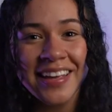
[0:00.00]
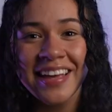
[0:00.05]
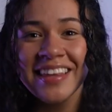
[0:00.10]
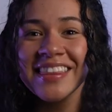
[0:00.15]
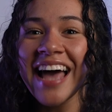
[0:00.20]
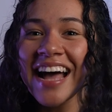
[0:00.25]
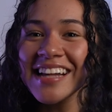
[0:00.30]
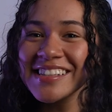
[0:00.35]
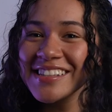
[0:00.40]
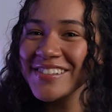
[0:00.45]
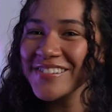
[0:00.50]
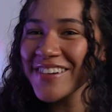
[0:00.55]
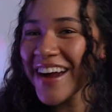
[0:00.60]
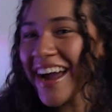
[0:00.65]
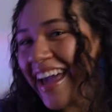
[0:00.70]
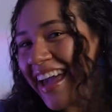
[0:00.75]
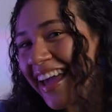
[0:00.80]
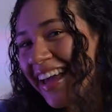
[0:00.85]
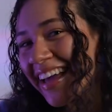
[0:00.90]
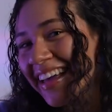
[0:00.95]
That's
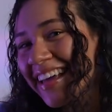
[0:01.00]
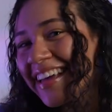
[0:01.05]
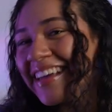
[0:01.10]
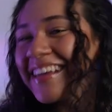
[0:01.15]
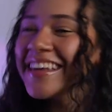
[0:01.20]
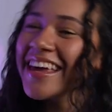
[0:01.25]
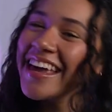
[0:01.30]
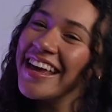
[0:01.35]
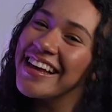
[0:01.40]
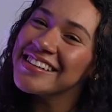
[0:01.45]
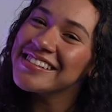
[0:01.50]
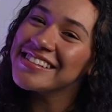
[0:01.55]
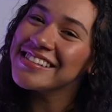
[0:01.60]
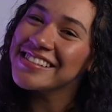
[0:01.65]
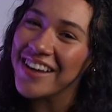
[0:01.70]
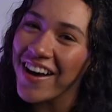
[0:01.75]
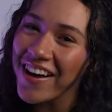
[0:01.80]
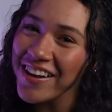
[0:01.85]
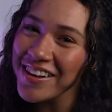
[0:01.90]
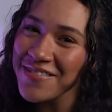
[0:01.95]
right, King
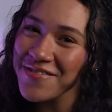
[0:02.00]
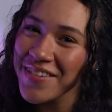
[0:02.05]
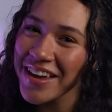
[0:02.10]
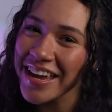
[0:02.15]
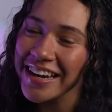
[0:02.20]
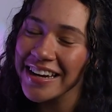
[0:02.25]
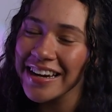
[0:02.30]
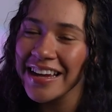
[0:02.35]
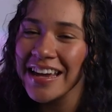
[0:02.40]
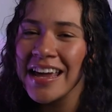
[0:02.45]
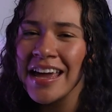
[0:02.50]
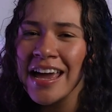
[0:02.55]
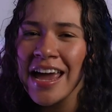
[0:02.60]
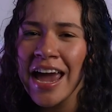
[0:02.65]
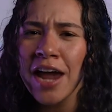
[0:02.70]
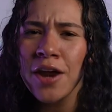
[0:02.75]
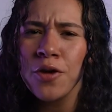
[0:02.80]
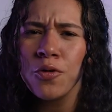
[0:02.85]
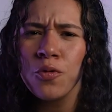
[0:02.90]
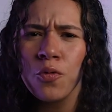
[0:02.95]
Solomon.
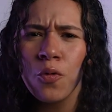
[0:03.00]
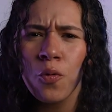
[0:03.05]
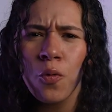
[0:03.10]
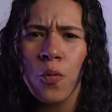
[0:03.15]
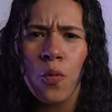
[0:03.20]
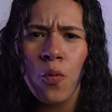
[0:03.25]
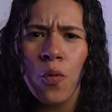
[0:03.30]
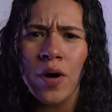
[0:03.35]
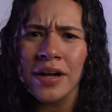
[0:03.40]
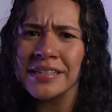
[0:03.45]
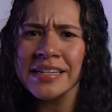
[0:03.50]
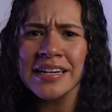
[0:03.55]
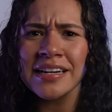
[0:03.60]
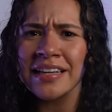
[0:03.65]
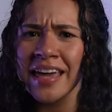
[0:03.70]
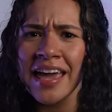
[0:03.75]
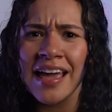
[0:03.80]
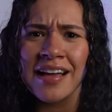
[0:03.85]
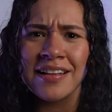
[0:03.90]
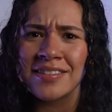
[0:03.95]
And what did
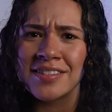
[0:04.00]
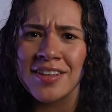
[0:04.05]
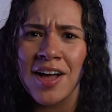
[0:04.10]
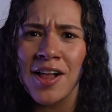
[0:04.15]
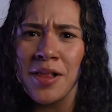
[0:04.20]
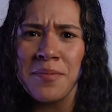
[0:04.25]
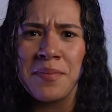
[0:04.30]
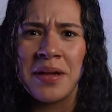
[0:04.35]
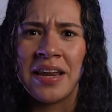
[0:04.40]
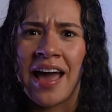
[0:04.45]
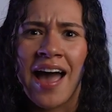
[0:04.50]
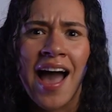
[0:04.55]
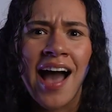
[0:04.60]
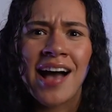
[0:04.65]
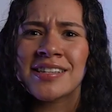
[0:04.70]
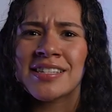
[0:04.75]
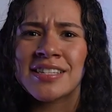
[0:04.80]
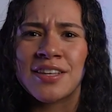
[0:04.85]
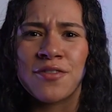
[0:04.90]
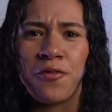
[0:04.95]
King Solomon
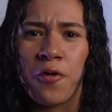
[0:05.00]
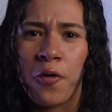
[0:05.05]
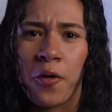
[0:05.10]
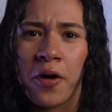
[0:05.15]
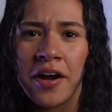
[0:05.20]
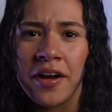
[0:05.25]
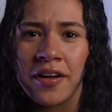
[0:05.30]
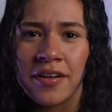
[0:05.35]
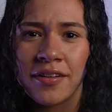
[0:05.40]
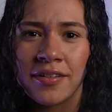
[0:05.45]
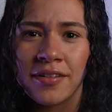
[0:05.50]
ask for?